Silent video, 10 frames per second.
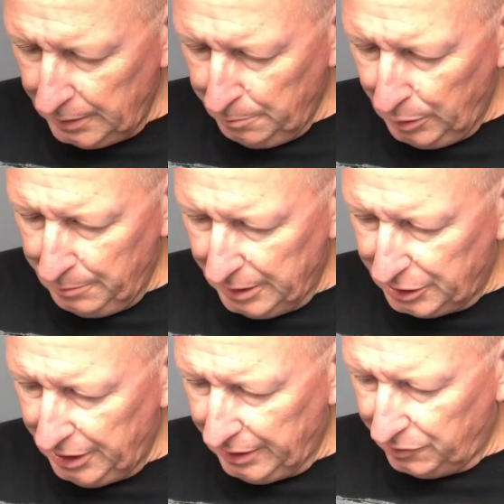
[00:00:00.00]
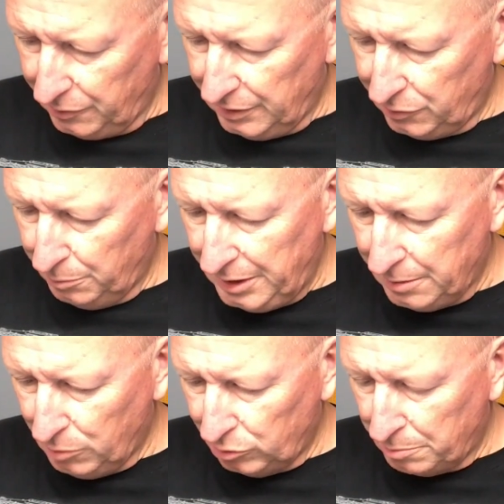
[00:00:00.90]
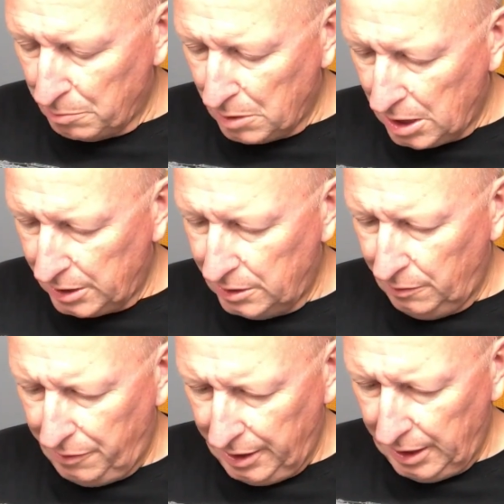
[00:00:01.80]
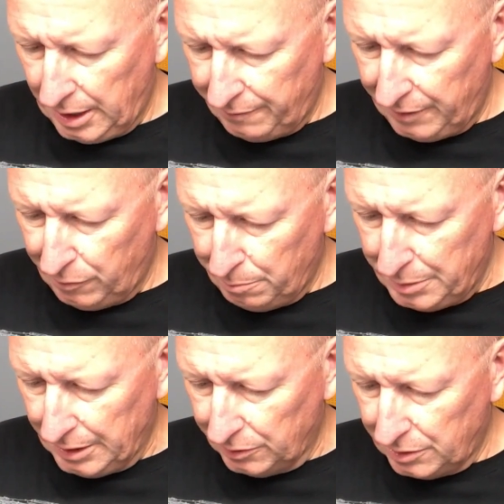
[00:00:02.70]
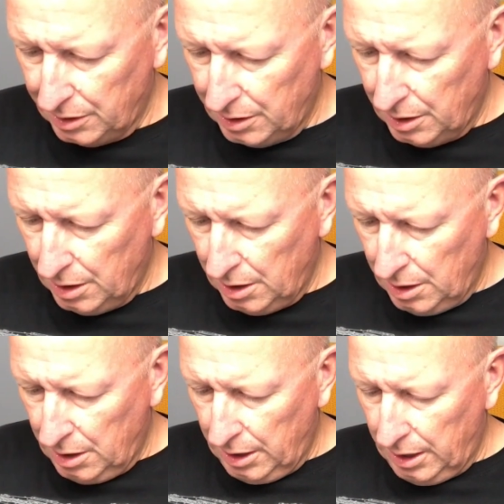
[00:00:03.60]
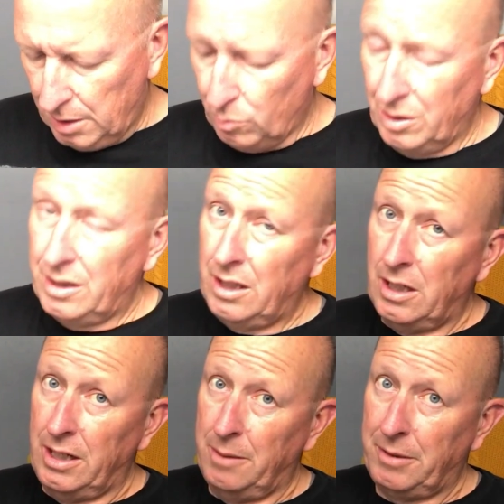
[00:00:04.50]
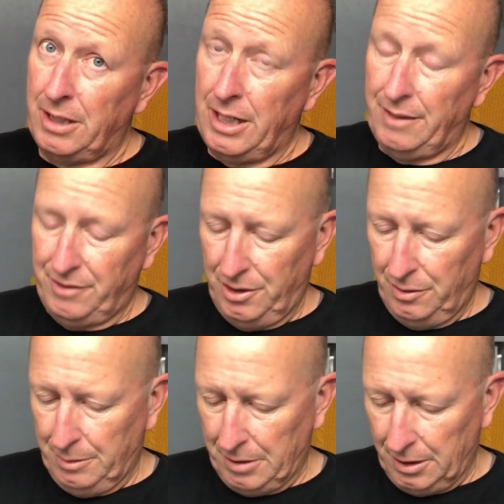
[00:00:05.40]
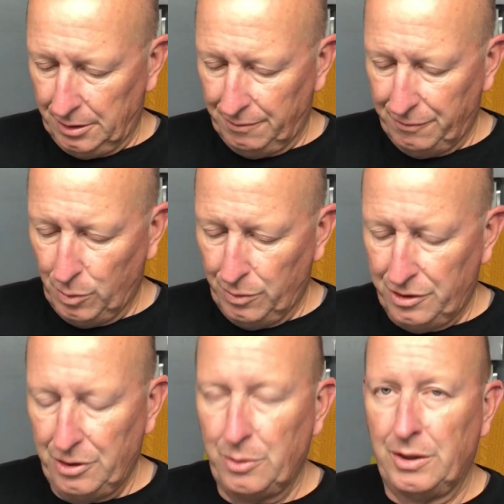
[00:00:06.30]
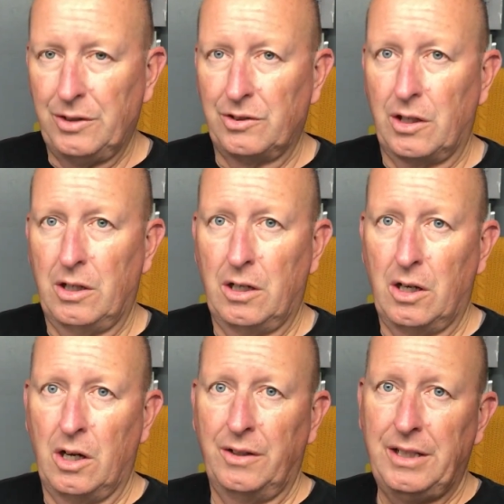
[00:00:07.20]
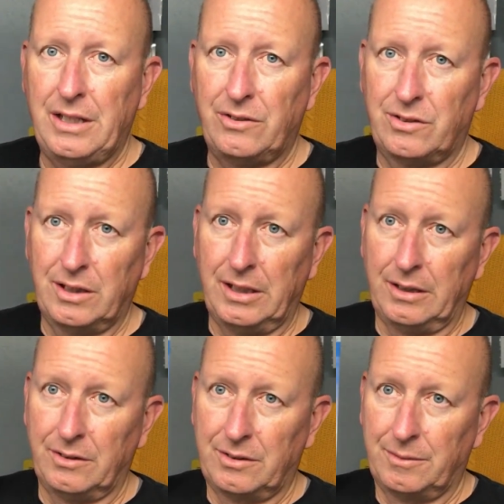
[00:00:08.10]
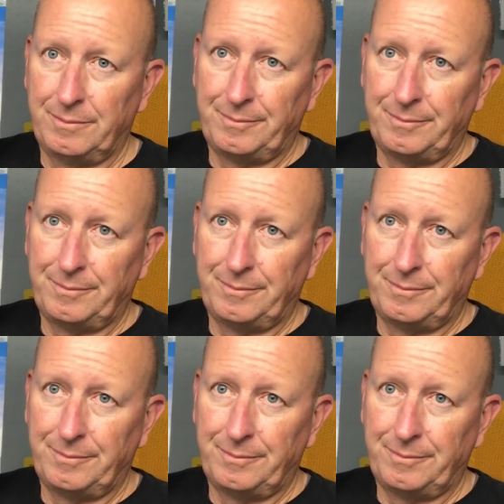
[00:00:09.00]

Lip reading: pretty much it. So this will be the most modern thing I've ever built. And one thing I am going to have to do that I'm not looking forward to is on these things,